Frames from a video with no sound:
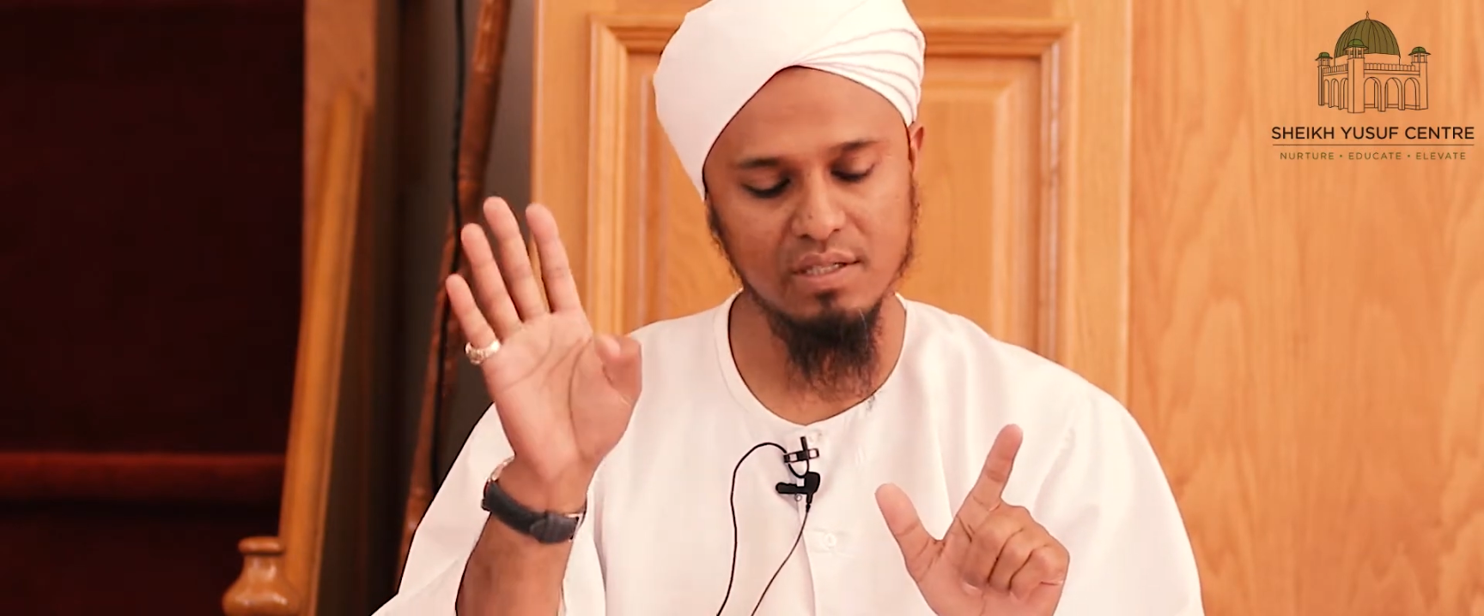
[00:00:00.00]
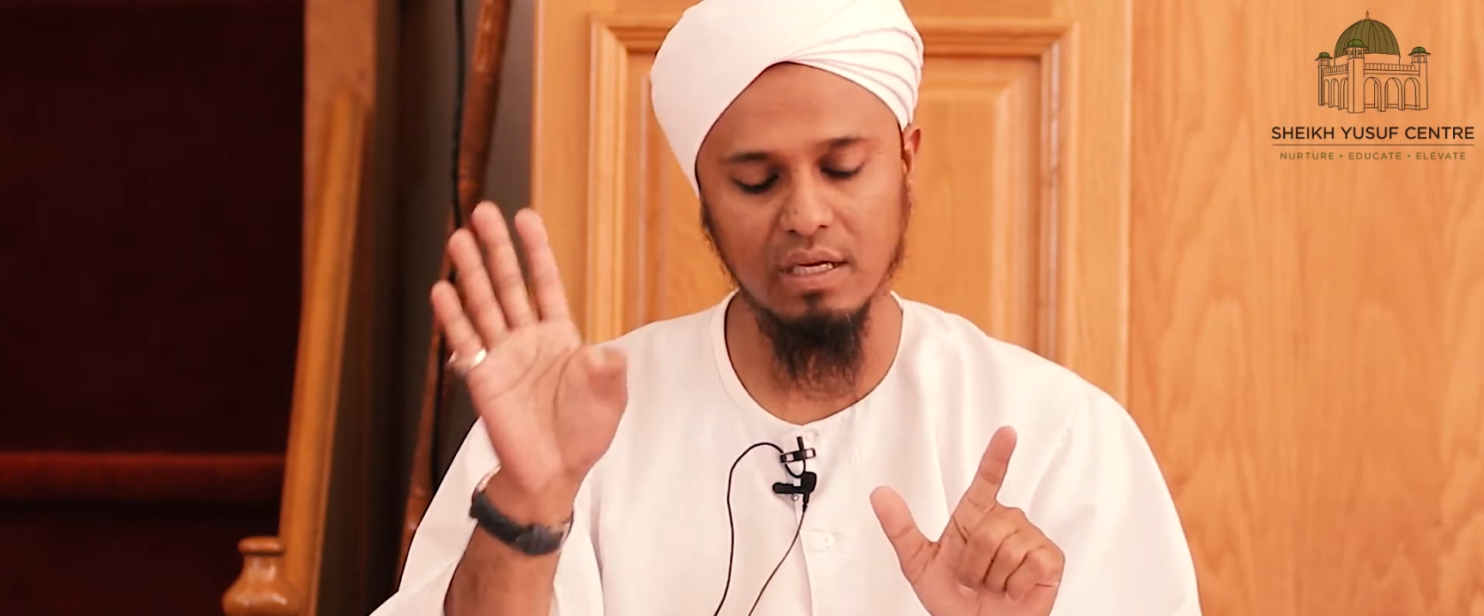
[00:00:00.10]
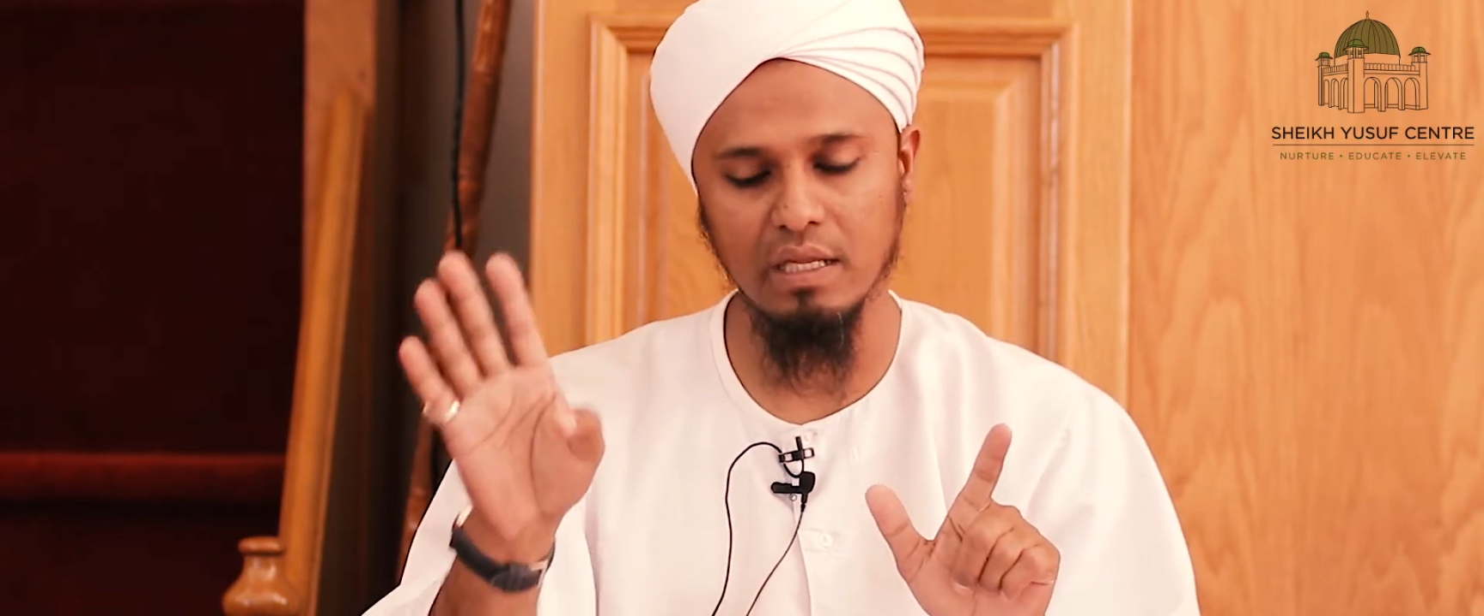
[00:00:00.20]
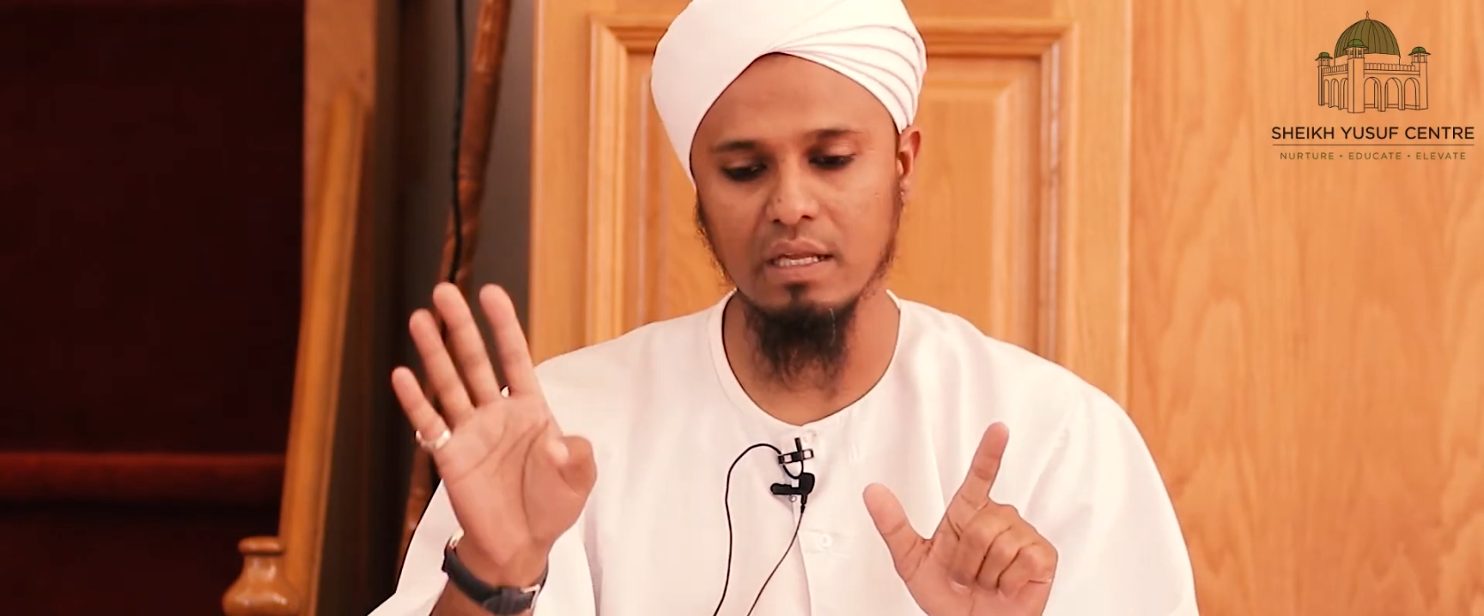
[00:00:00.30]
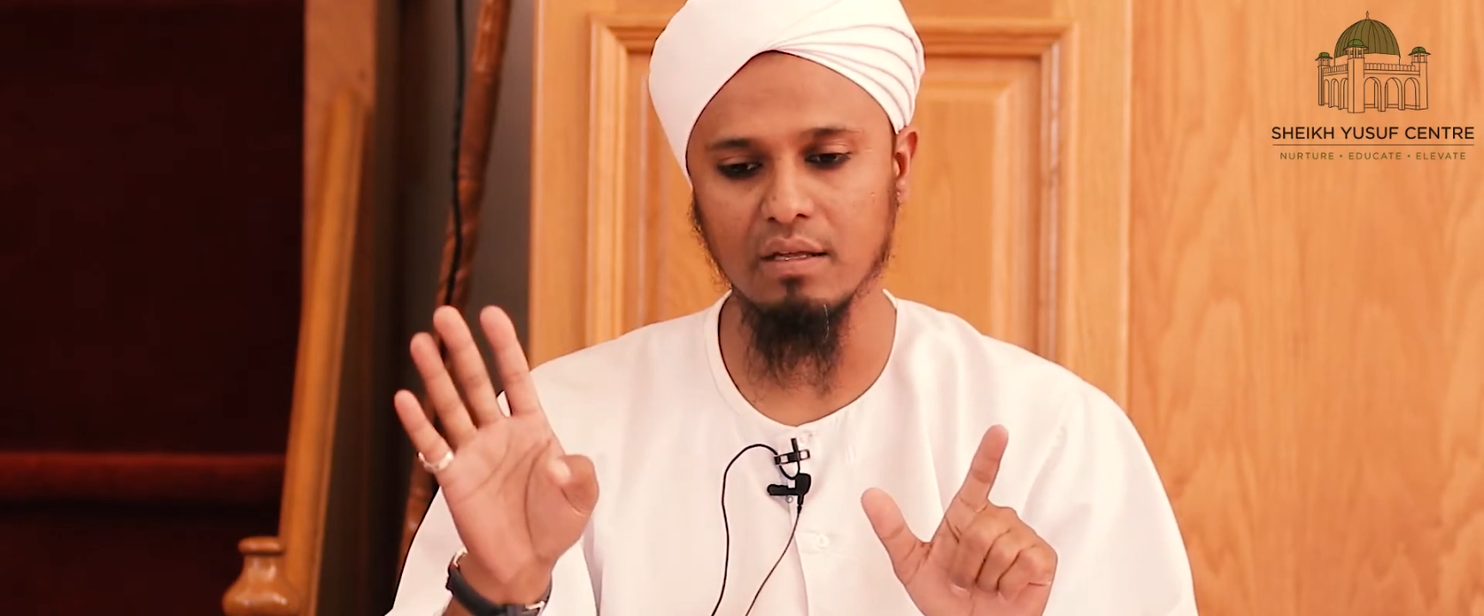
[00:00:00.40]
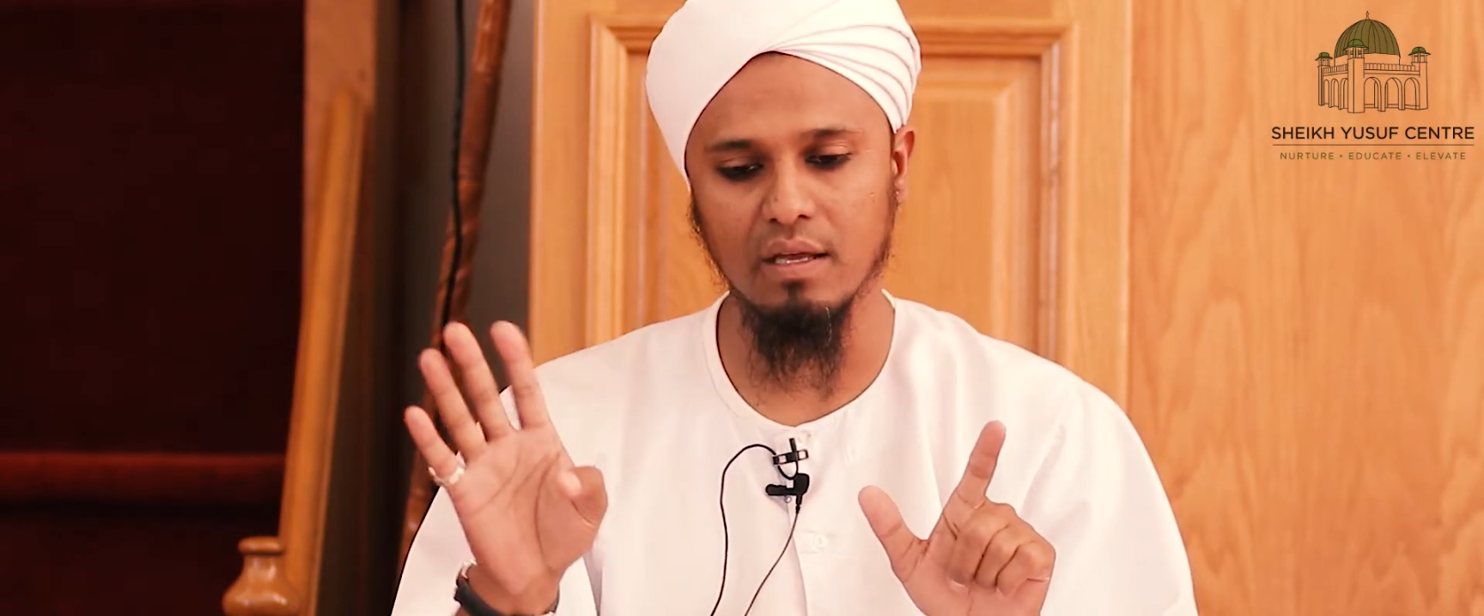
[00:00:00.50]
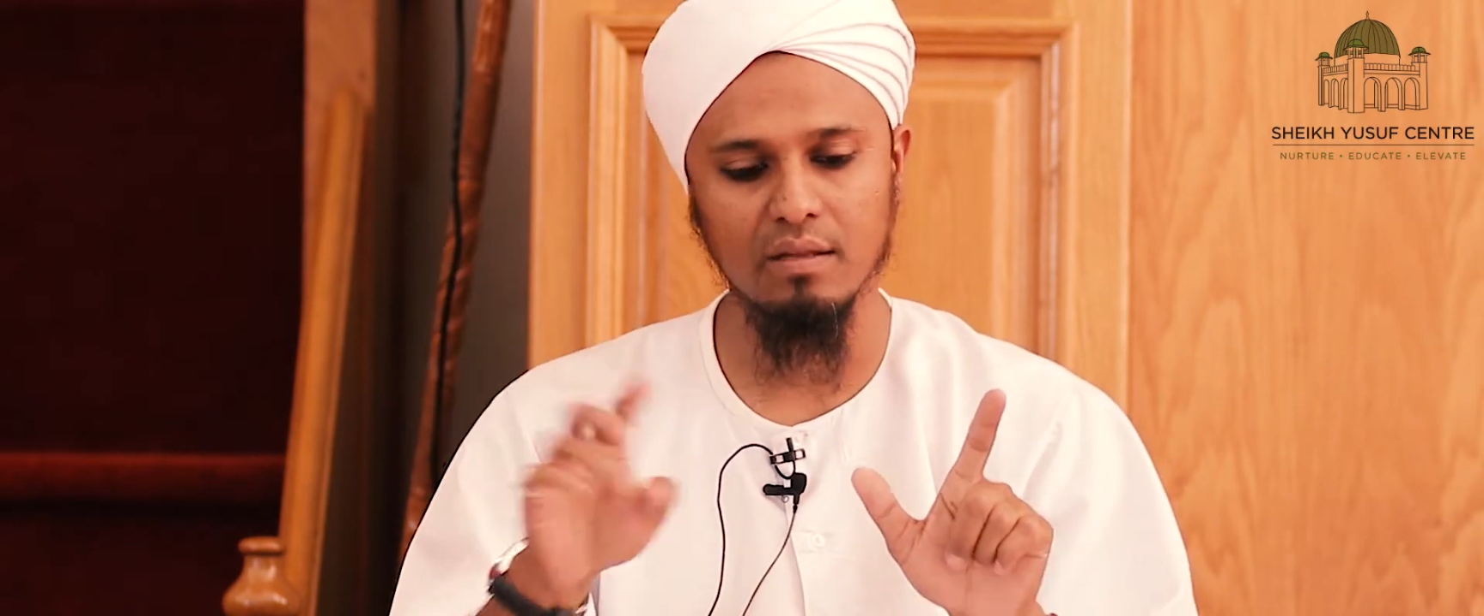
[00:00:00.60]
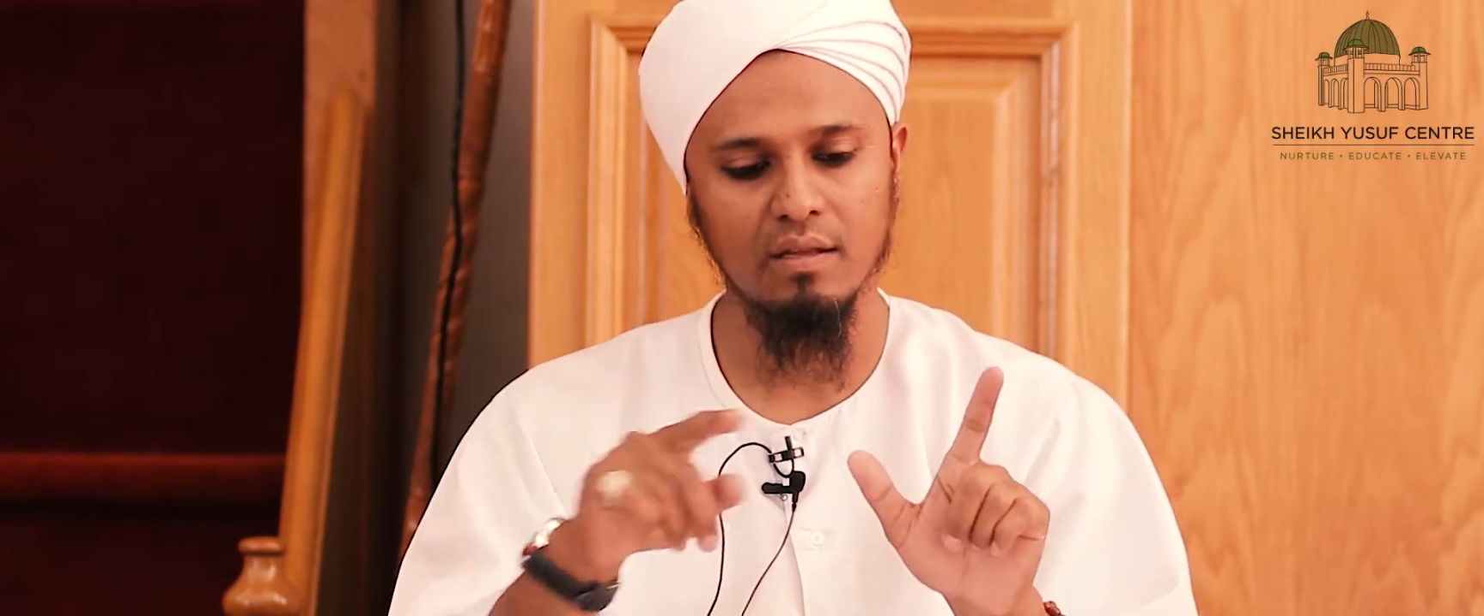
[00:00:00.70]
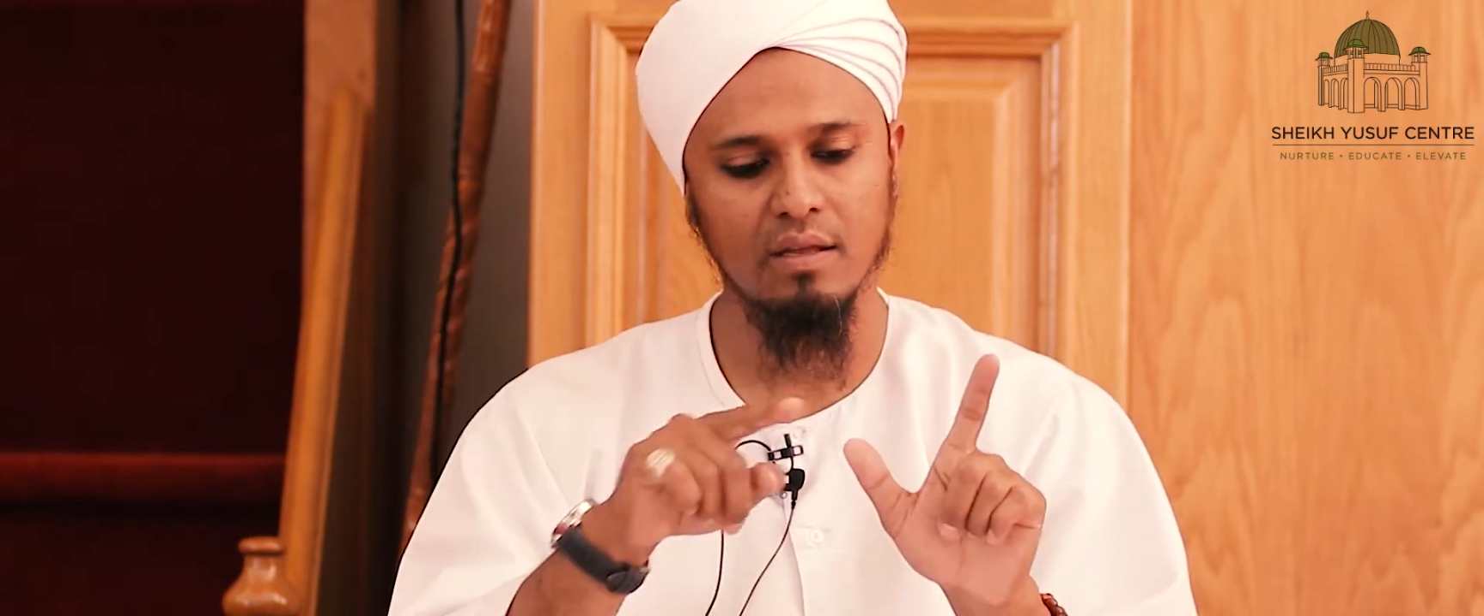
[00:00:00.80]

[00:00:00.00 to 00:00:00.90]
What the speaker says: a clean again.